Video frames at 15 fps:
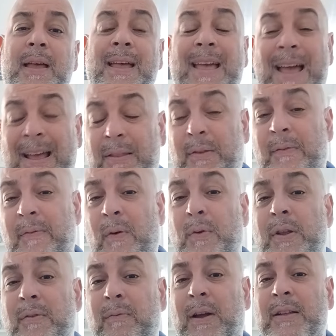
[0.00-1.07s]
It had the
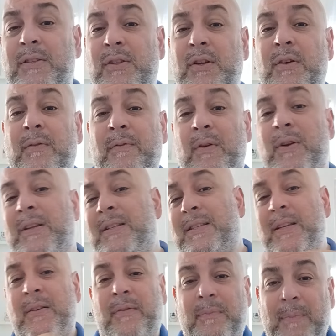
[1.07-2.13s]
voting rights to convert
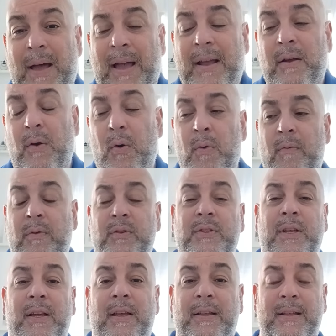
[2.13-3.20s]
itself back over
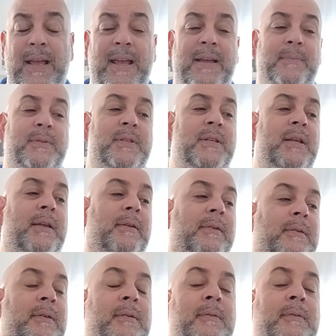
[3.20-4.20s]
to AMC.